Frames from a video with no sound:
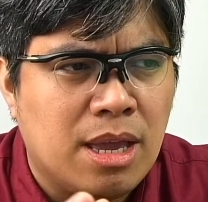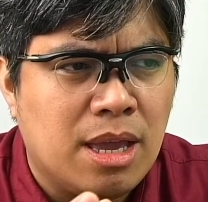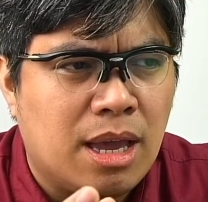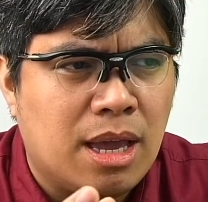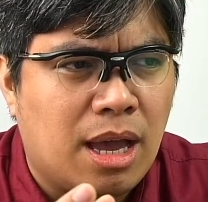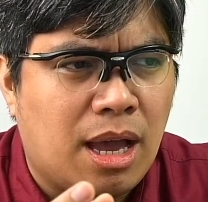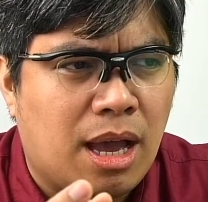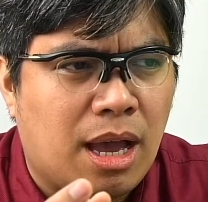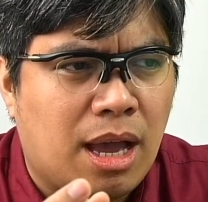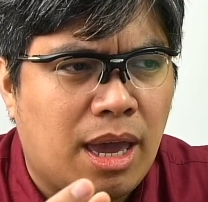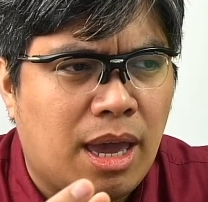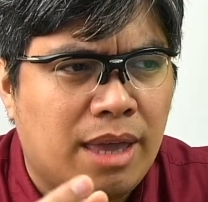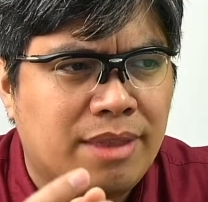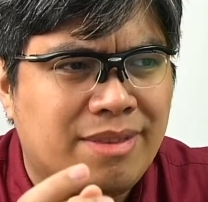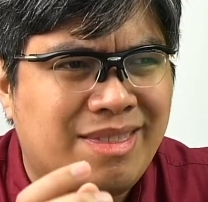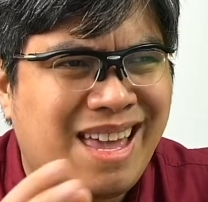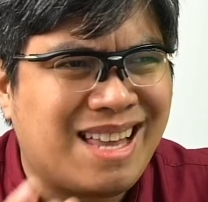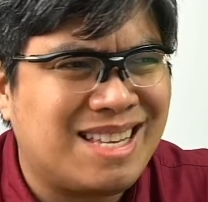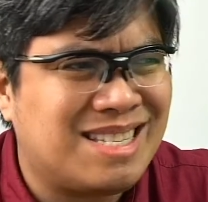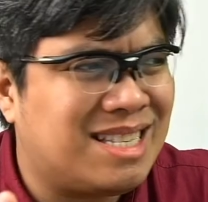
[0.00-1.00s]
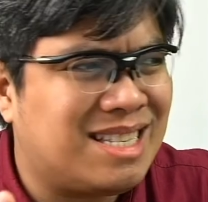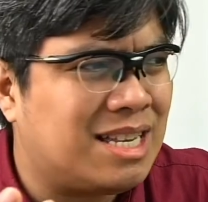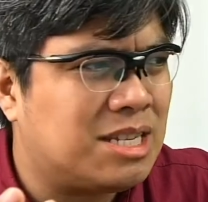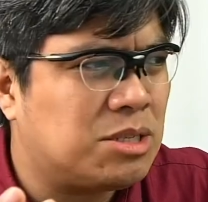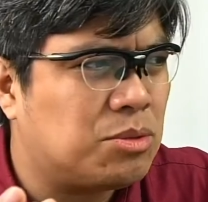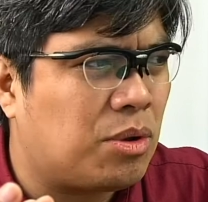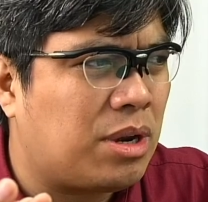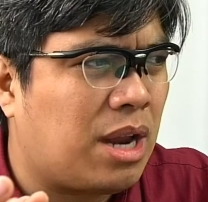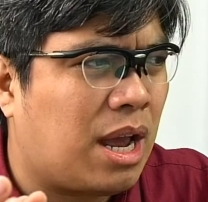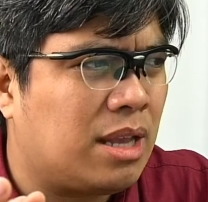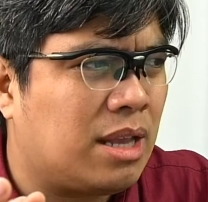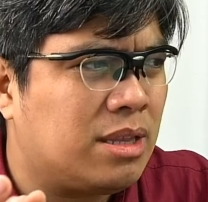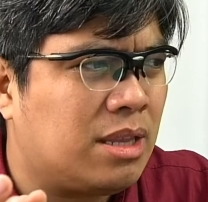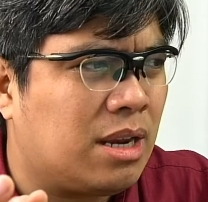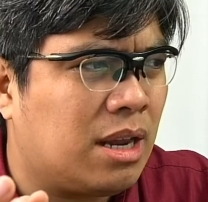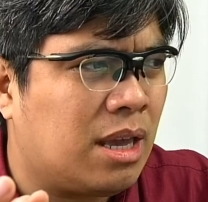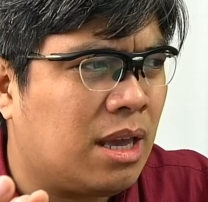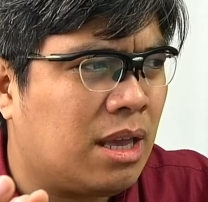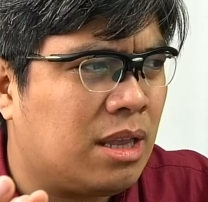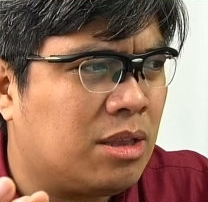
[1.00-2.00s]
Uh, and Tesla's
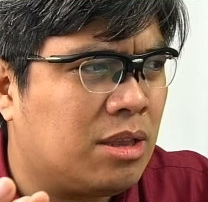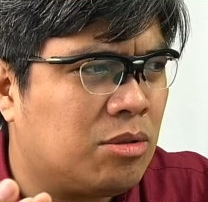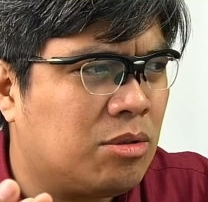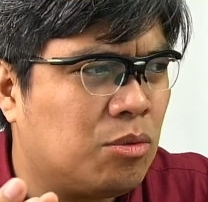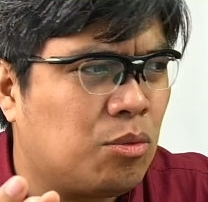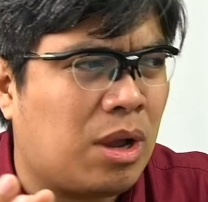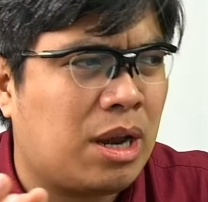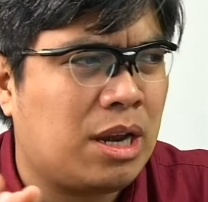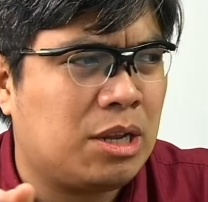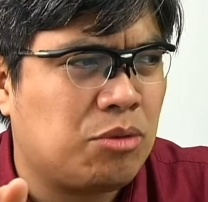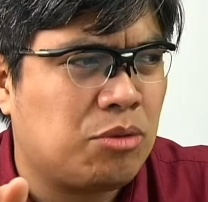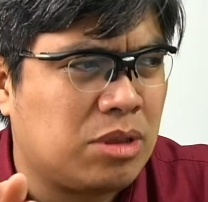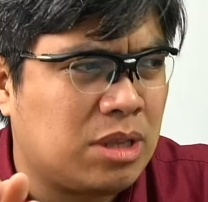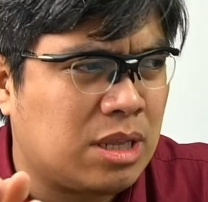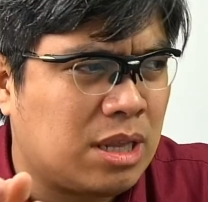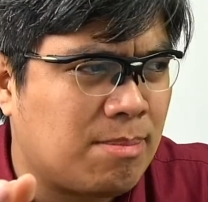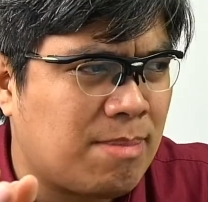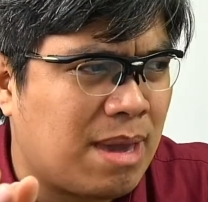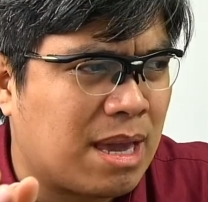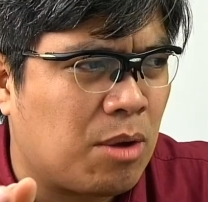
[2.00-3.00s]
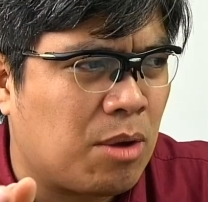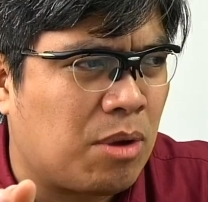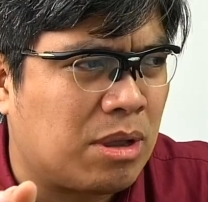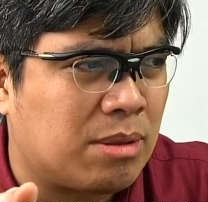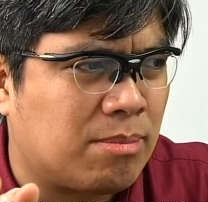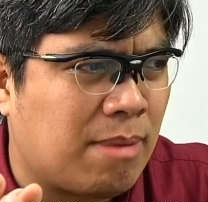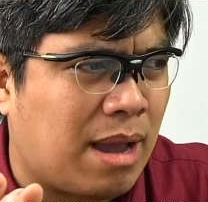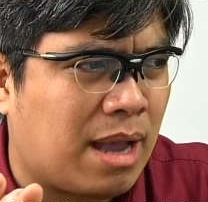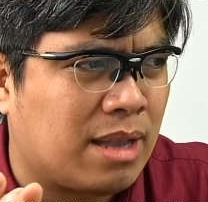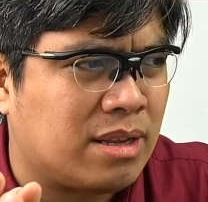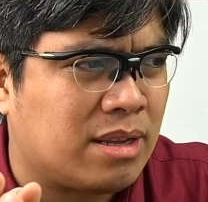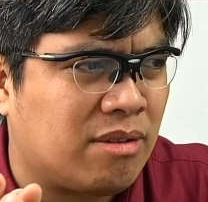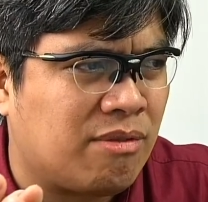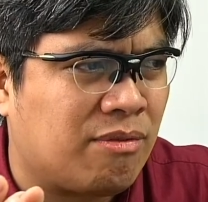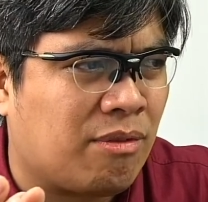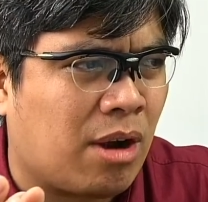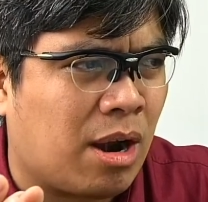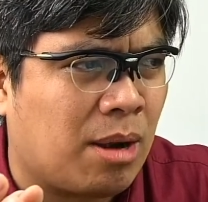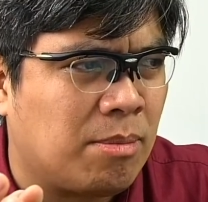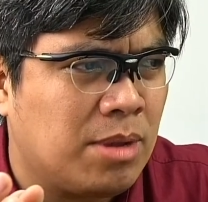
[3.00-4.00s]
100 to 129 megawatt battery
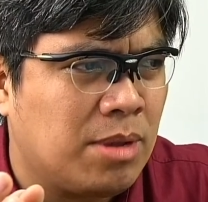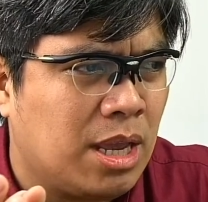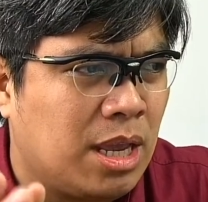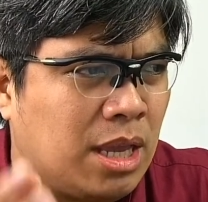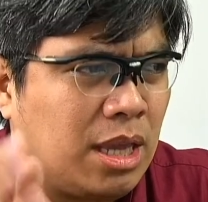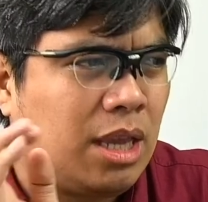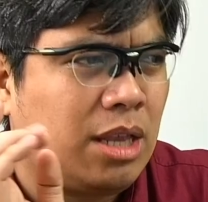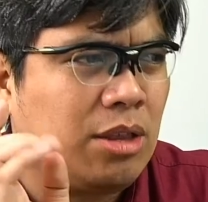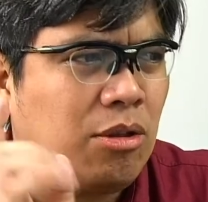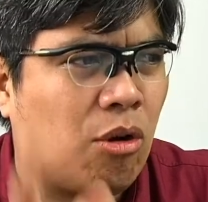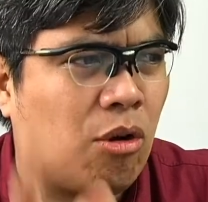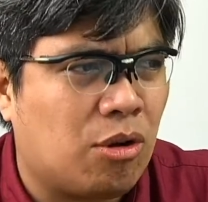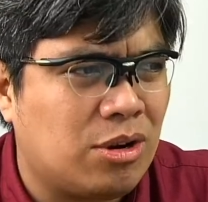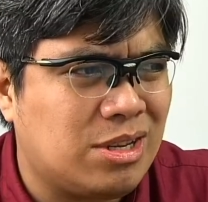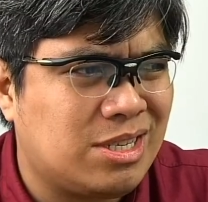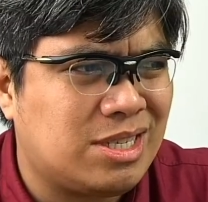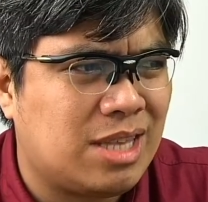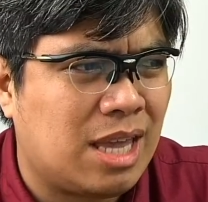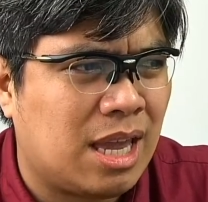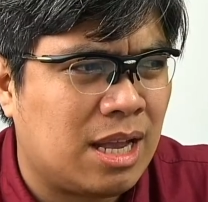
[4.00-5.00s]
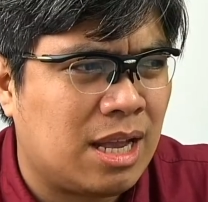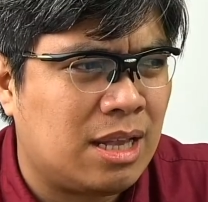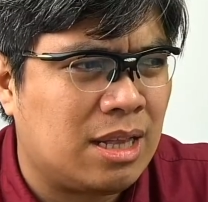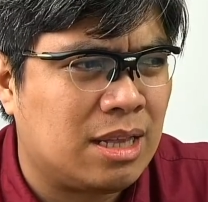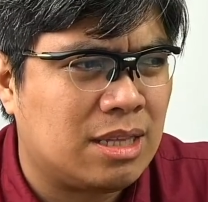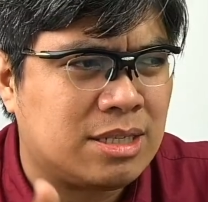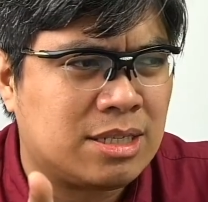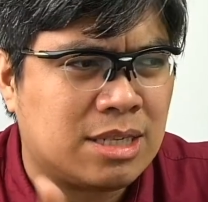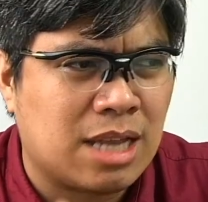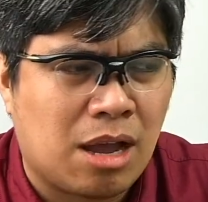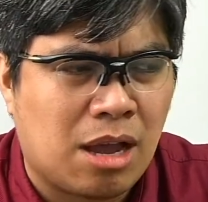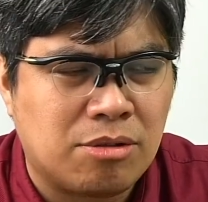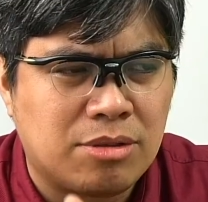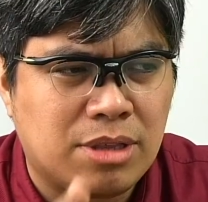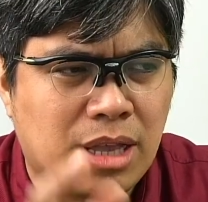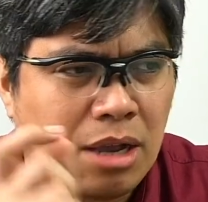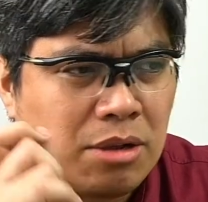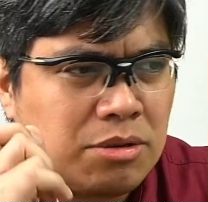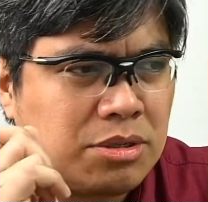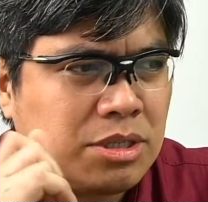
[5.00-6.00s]
farm in Hornsdale, South
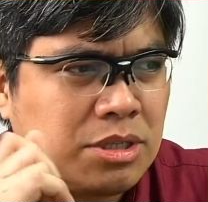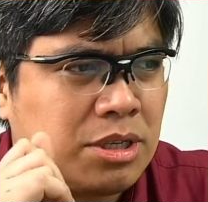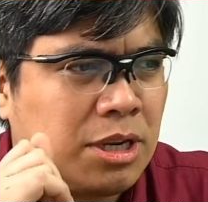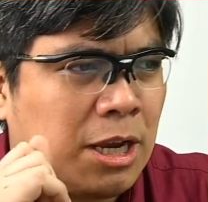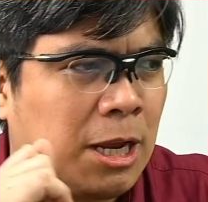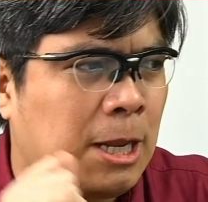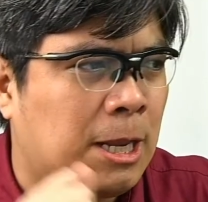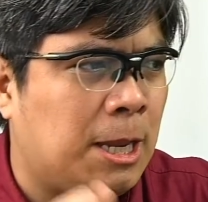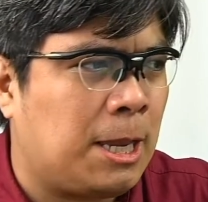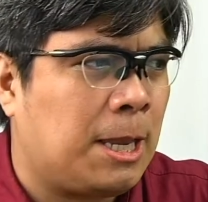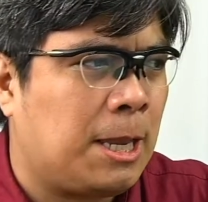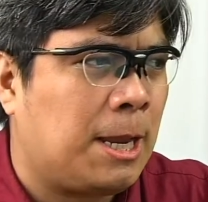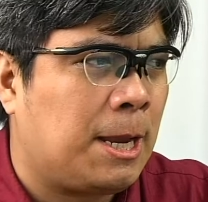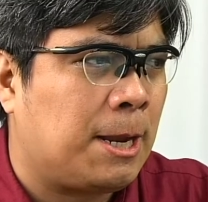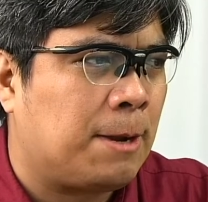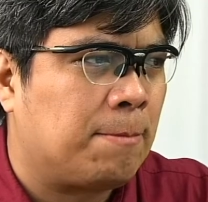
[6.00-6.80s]
Australia here.